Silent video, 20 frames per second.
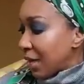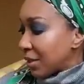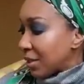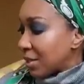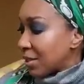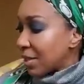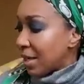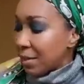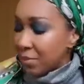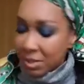at the
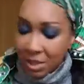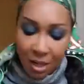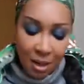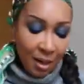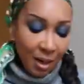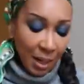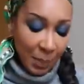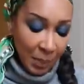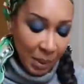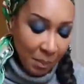same
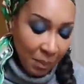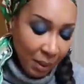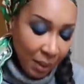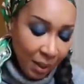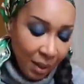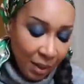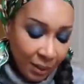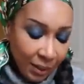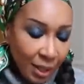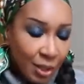time in
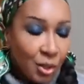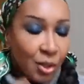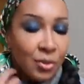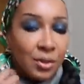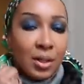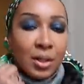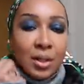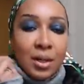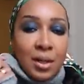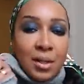Milan, I got
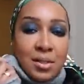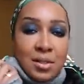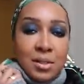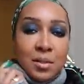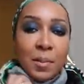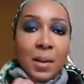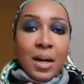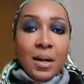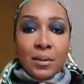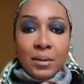the last
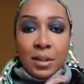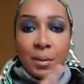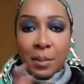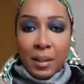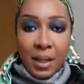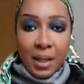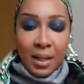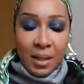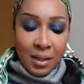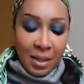apparently
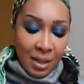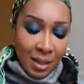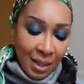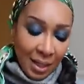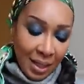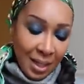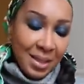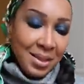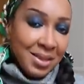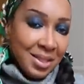pair
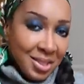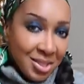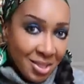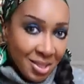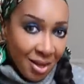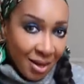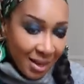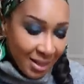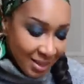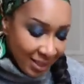in this
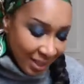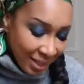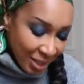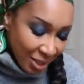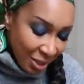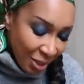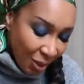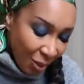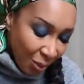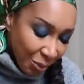size
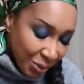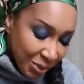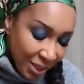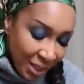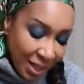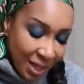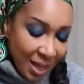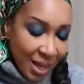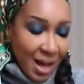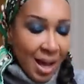in gold,
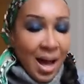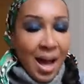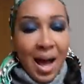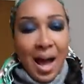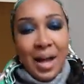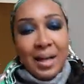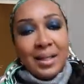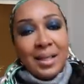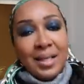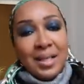
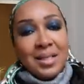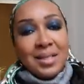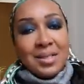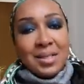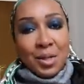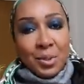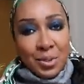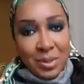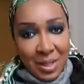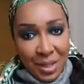and it is
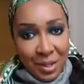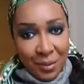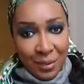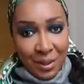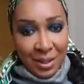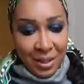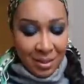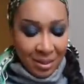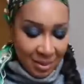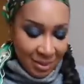those
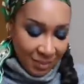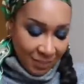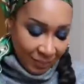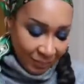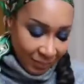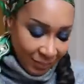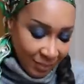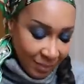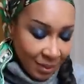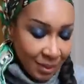earrings.
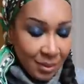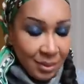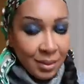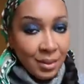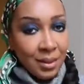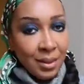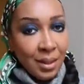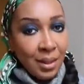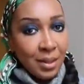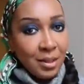
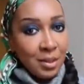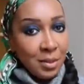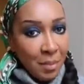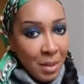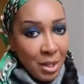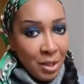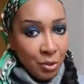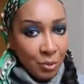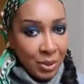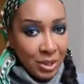You
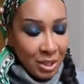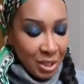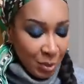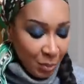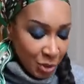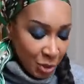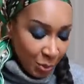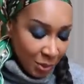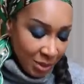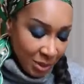may already know
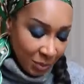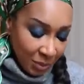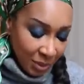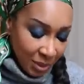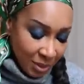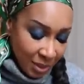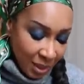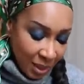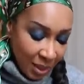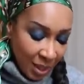which ones I'm gonna
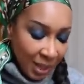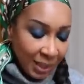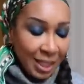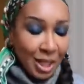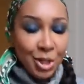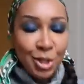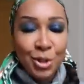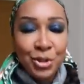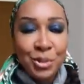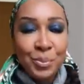say. And I
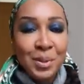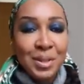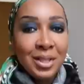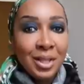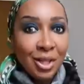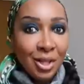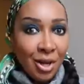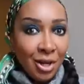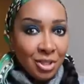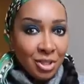got them in the
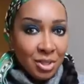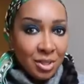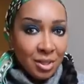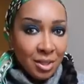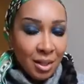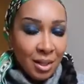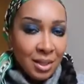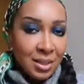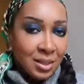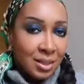larger
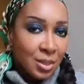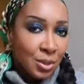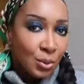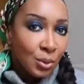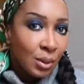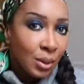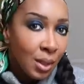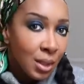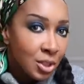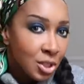size. I thought
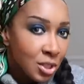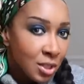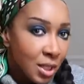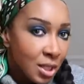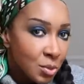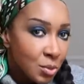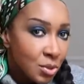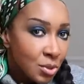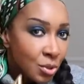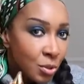the larger
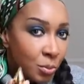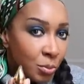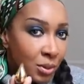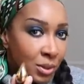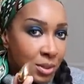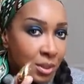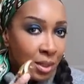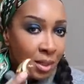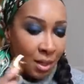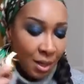size was too
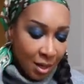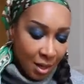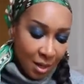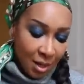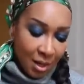pretty.